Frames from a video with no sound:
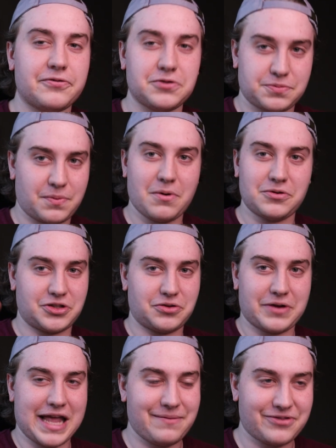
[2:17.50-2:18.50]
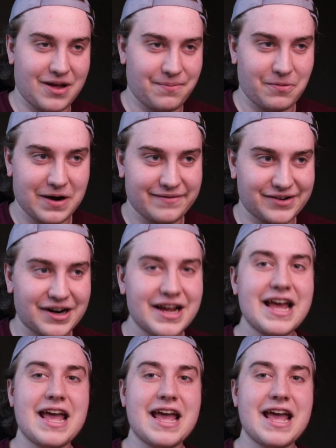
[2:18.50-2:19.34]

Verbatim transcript: Fool's promotion through GameStop or whatever.